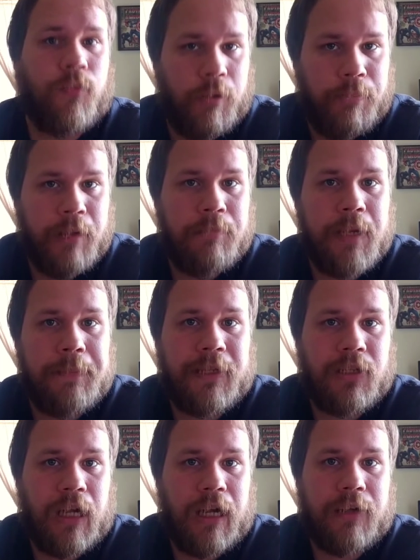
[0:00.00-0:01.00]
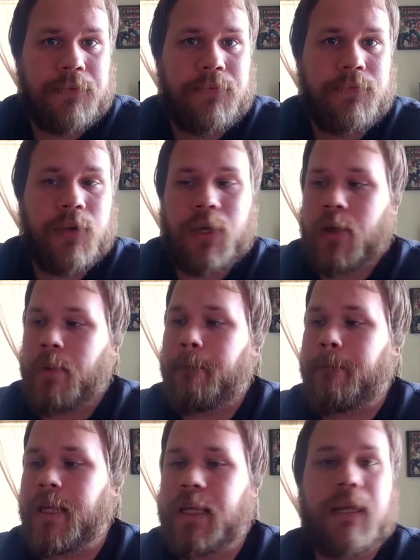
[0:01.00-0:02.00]
ripping people off,
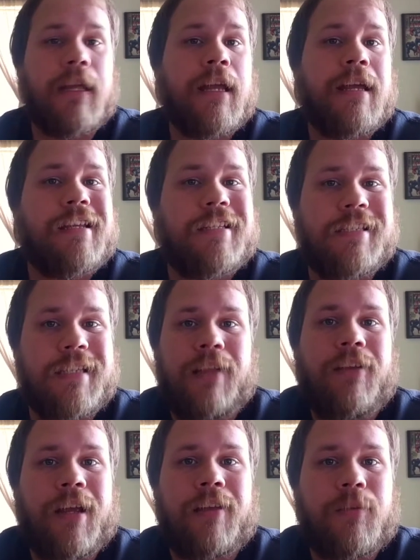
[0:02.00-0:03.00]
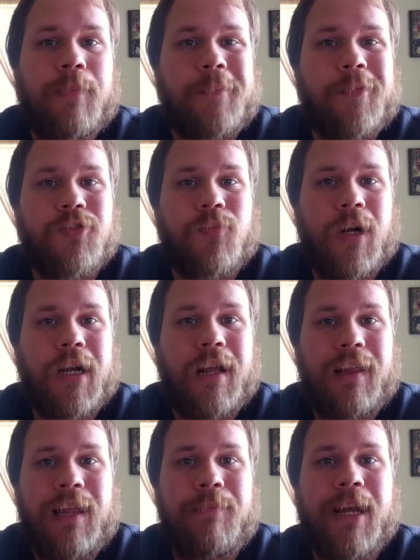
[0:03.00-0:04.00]
B, stealing other people's work and
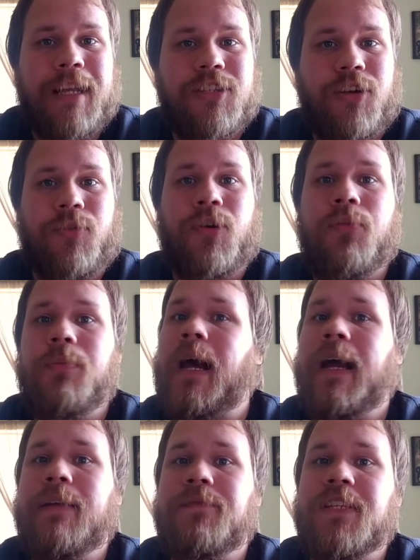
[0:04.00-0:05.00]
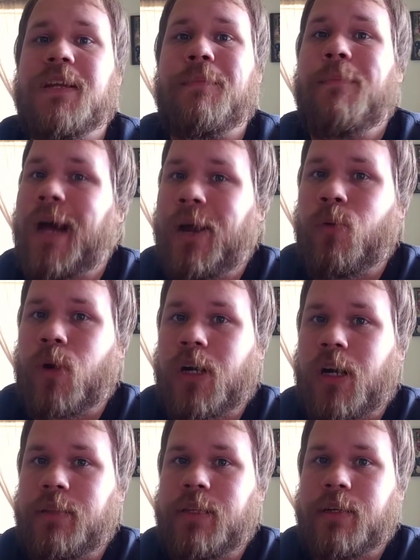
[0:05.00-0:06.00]
claiming it as their own. I have seen my
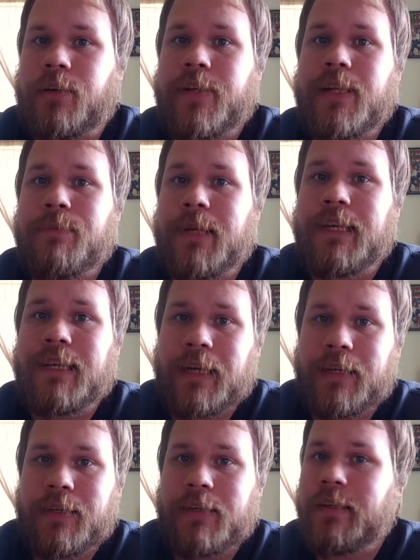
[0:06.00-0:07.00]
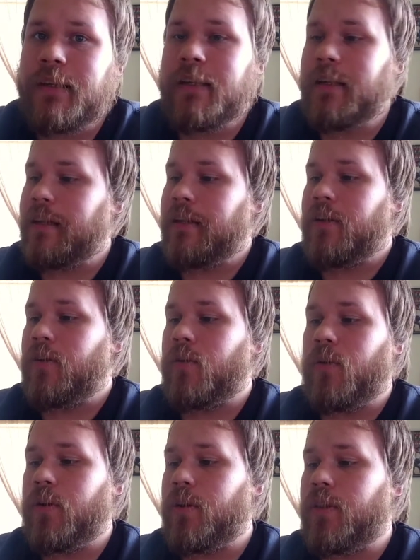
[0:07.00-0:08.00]
work on there and it being done.
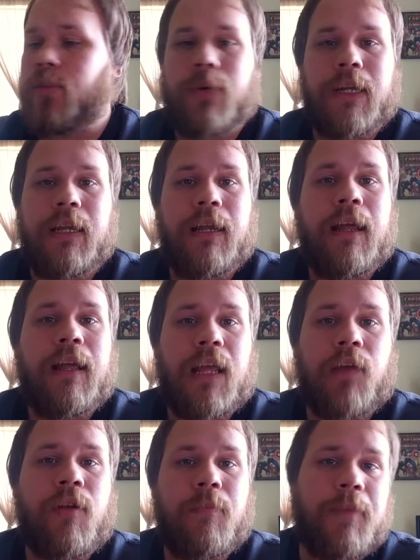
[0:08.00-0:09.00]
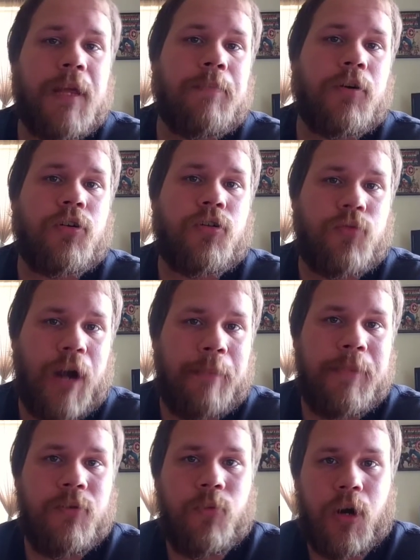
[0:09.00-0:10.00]
Or 3, giving people
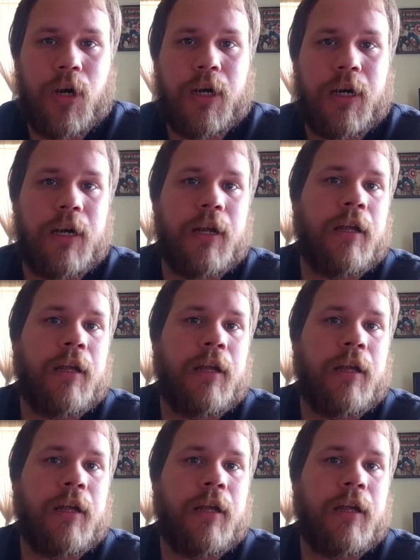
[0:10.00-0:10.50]
crappy work